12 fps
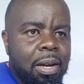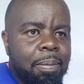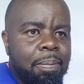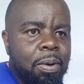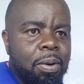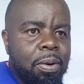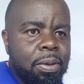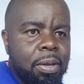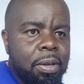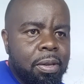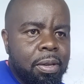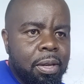Block
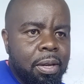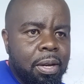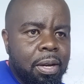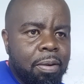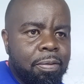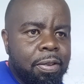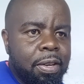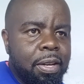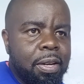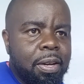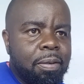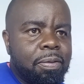this. I've
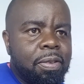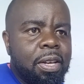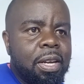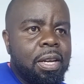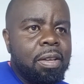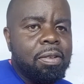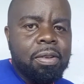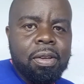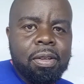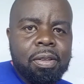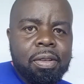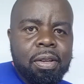seen is
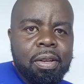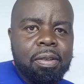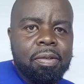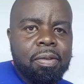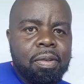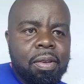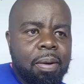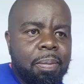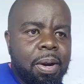a